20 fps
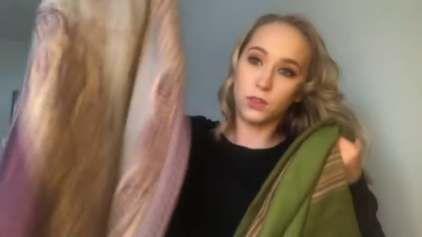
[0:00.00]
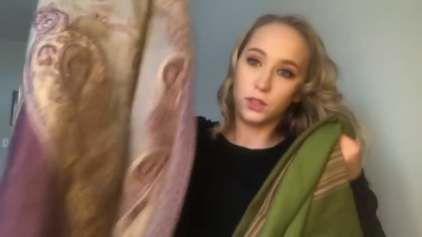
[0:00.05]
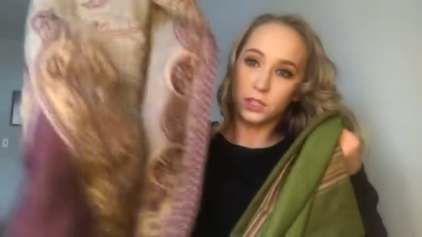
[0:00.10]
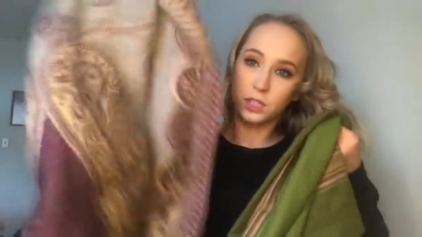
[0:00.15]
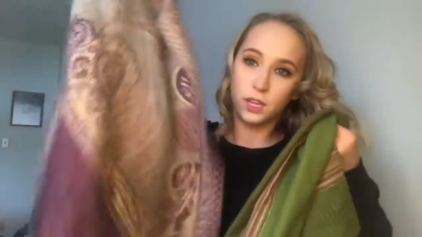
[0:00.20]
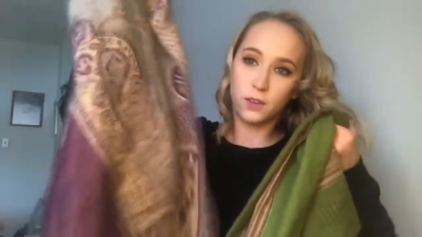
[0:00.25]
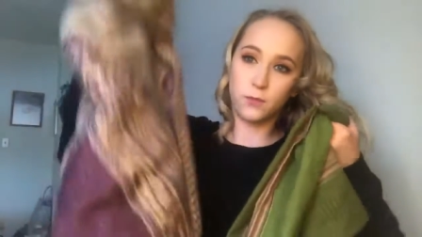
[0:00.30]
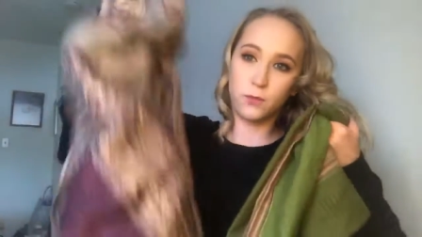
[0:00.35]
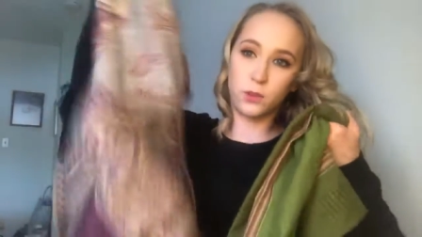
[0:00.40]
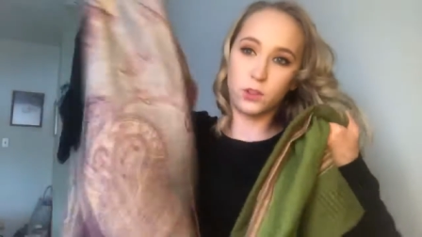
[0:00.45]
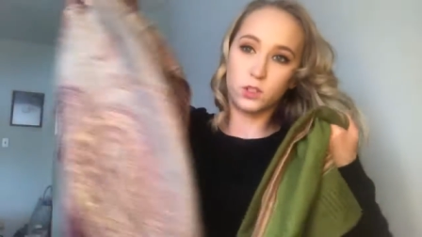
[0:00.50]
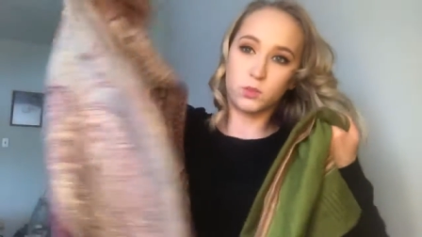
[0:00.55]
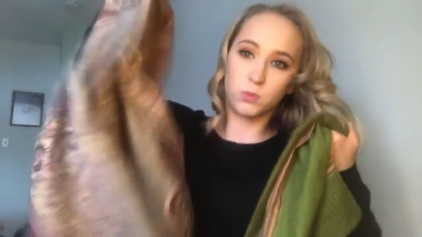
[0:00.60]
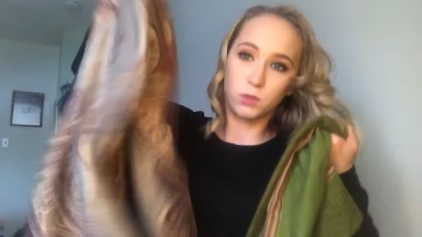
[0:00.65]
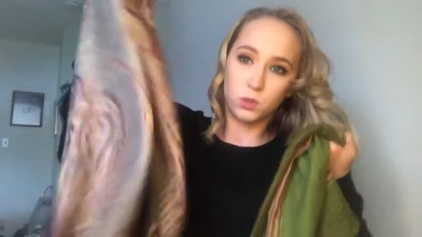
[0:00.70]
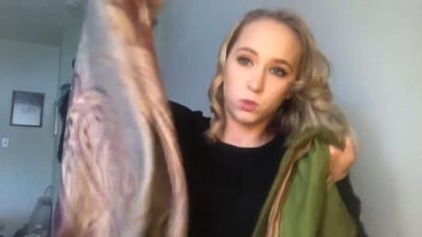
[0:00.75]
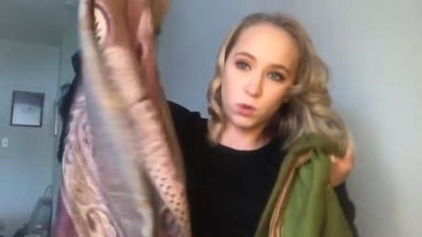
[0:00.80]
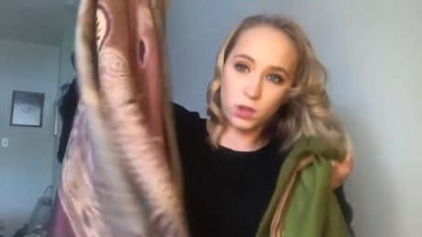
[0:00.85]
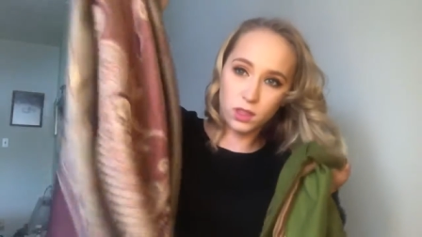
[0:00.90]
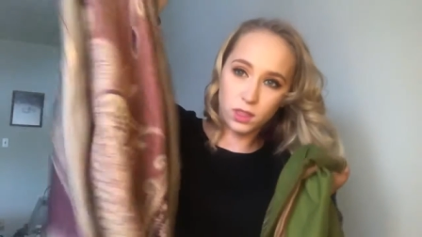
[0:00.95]
the difference
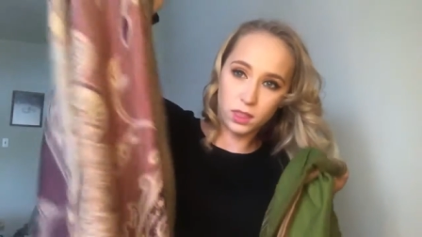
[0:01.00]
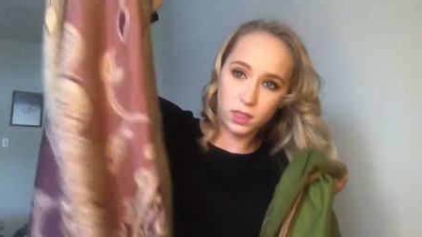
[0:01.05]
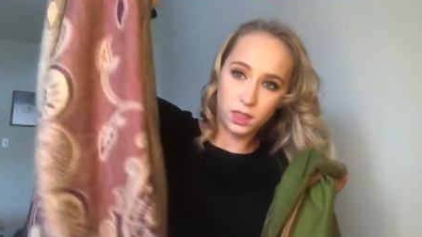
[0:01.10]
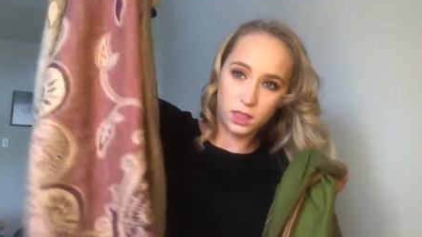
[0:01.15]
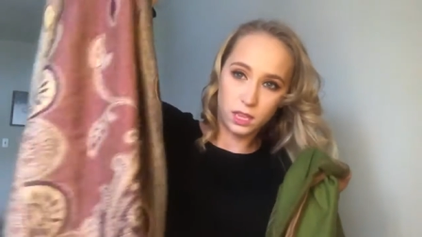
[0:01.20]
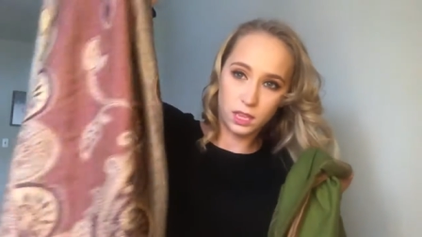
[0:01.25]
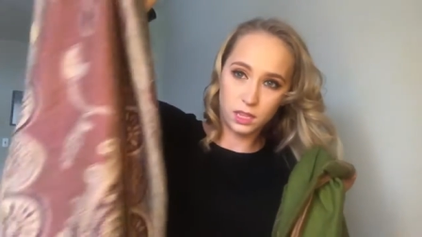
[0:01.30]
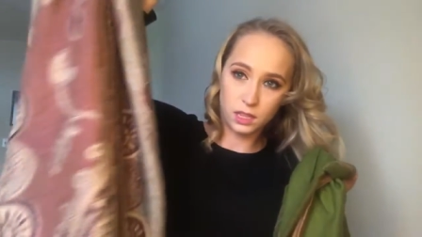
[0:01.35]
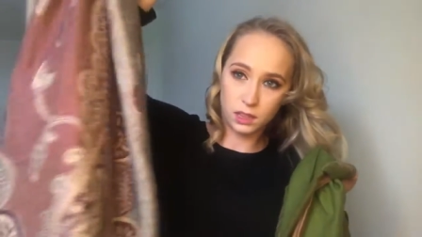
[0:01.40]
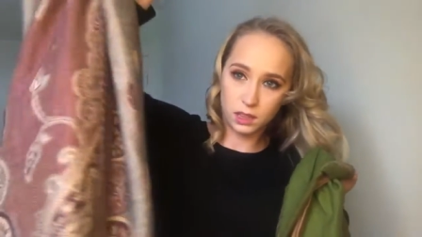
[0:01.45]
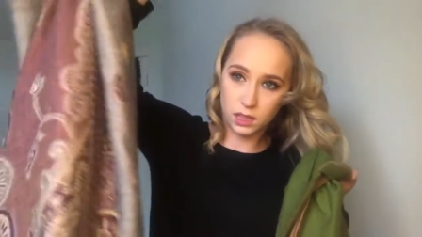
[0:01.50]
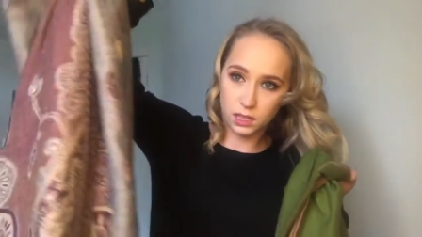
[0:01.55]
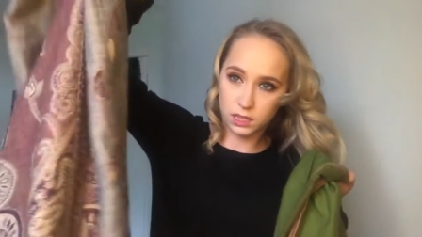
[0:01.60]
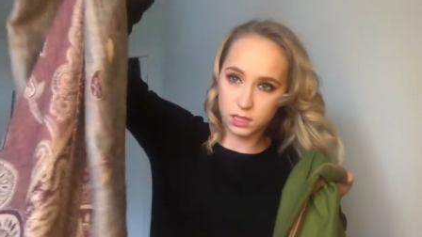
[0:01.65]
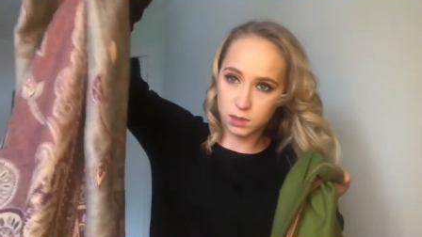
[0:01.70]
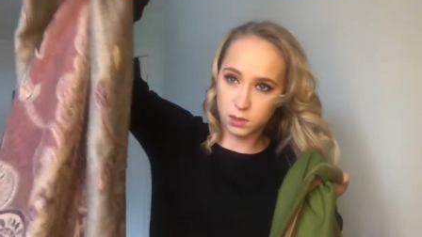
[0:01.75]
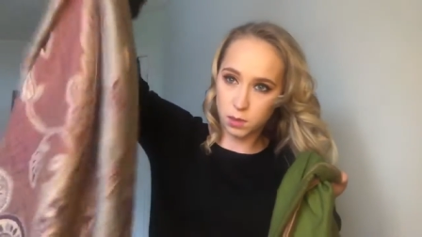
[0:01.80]
between the, the,